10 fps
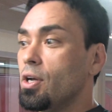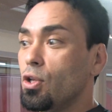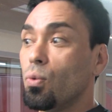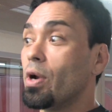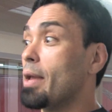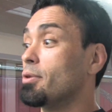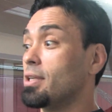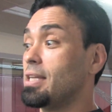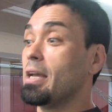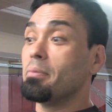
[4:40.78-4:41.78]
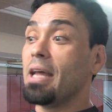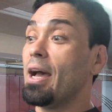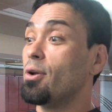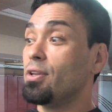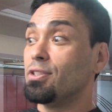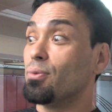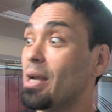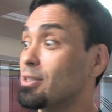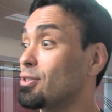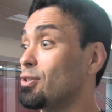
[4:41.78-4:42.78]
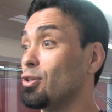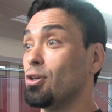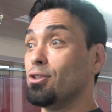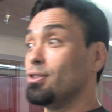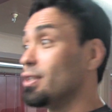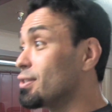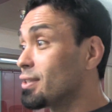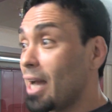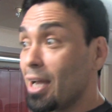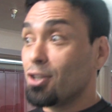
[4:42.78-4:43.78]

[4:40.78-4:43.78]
you weren't able to take him down. He's a wrestler, you're a jiu-jitsu guy,